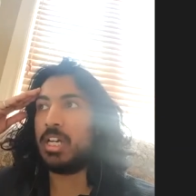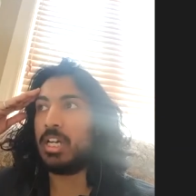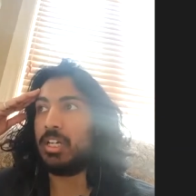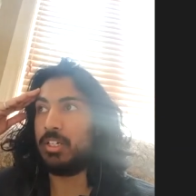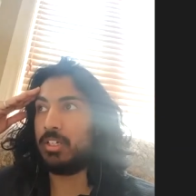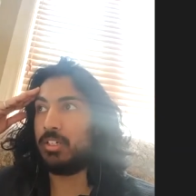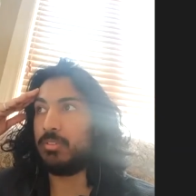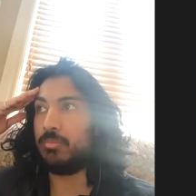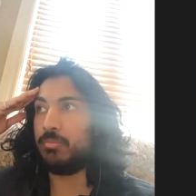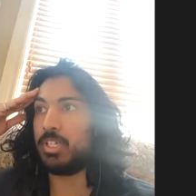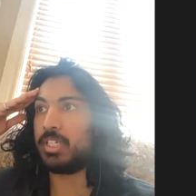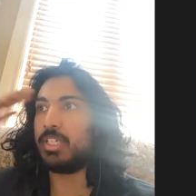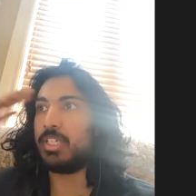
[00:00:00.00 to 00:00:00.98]
uh,
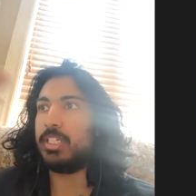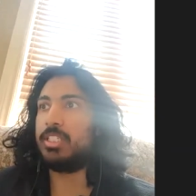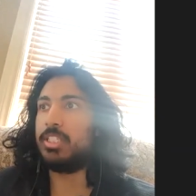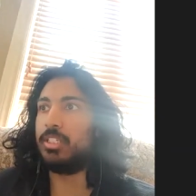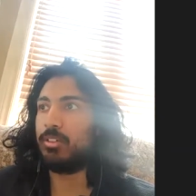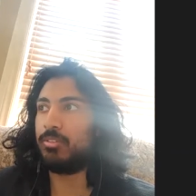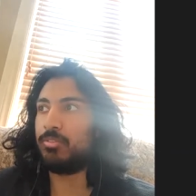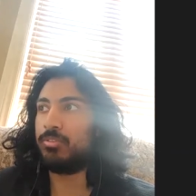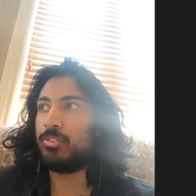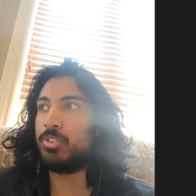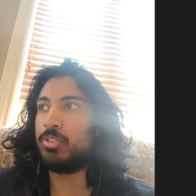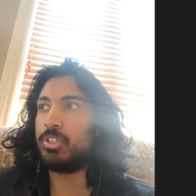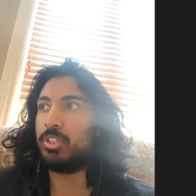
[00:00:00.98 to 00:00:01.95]
you had an idea of
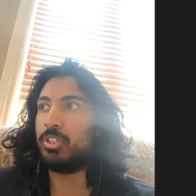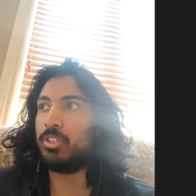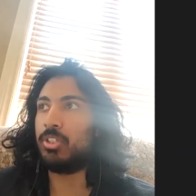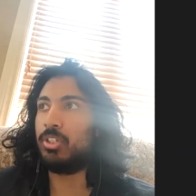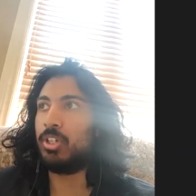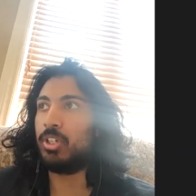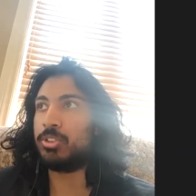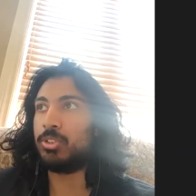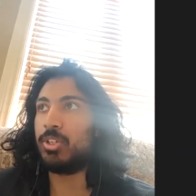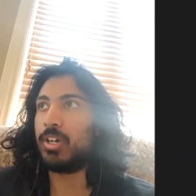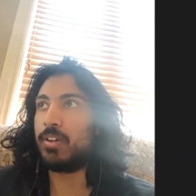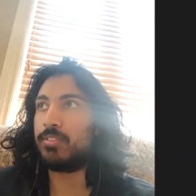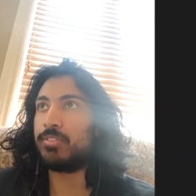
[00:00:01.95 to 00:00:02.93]
using knowledge
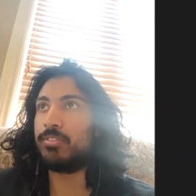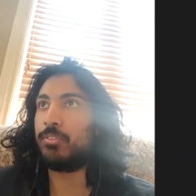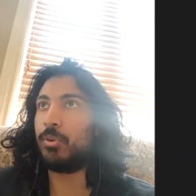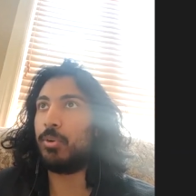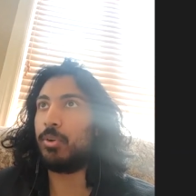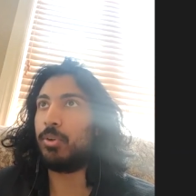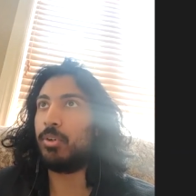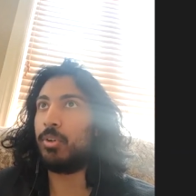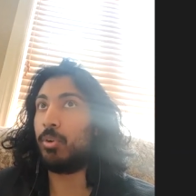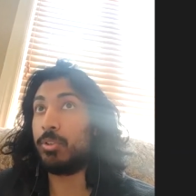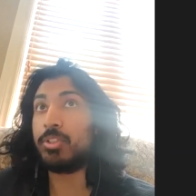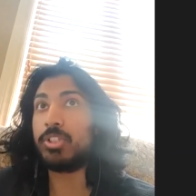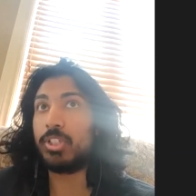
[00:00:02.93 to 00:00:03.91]
graphs for or
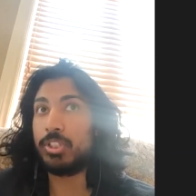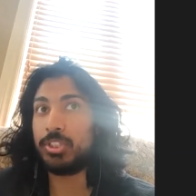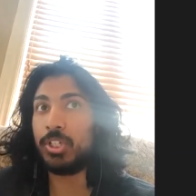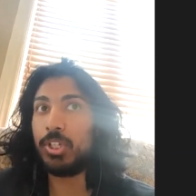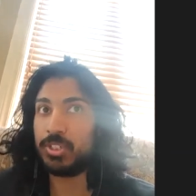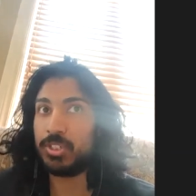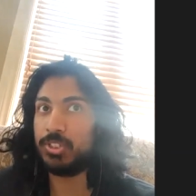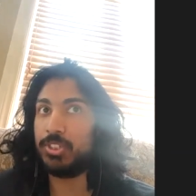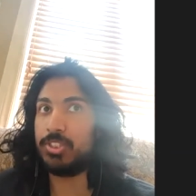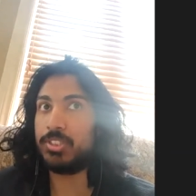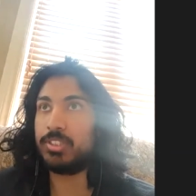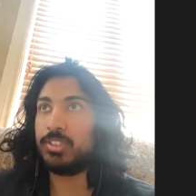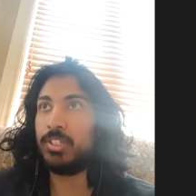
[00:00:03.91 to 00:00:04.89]
using ontologies
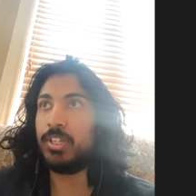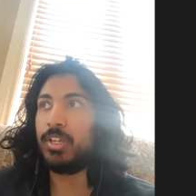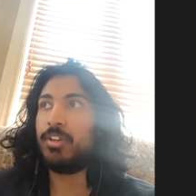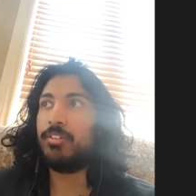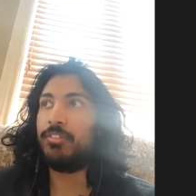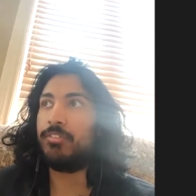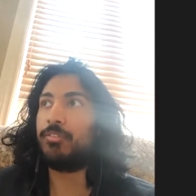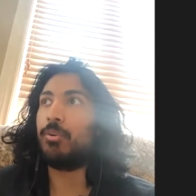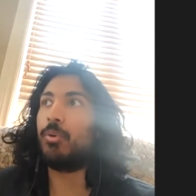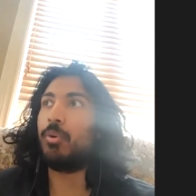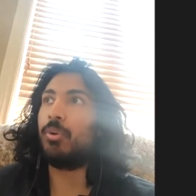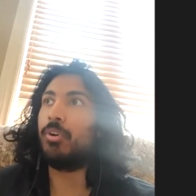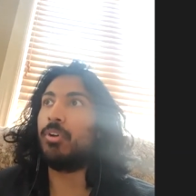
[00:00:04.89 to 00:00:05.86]

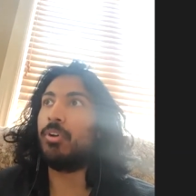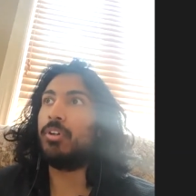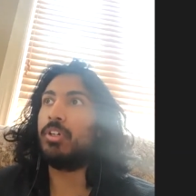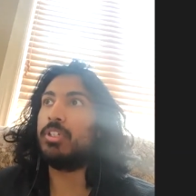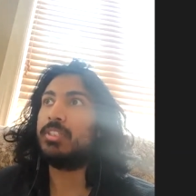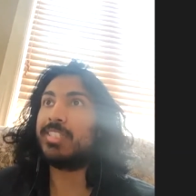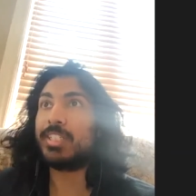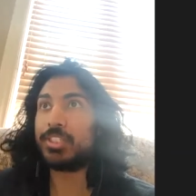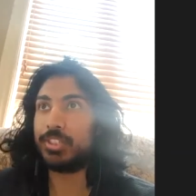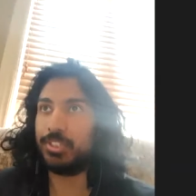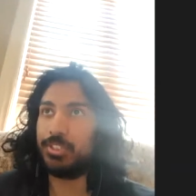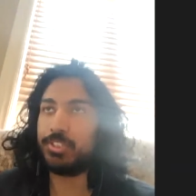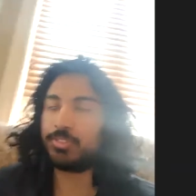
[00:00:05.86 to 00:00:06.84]
for
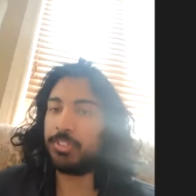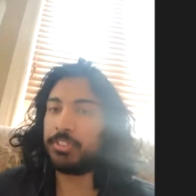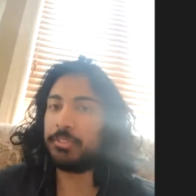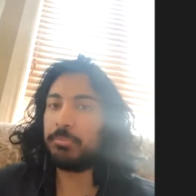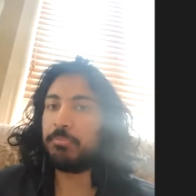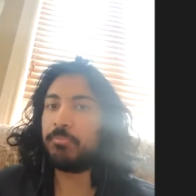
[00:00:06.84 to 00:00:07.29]
sections, right?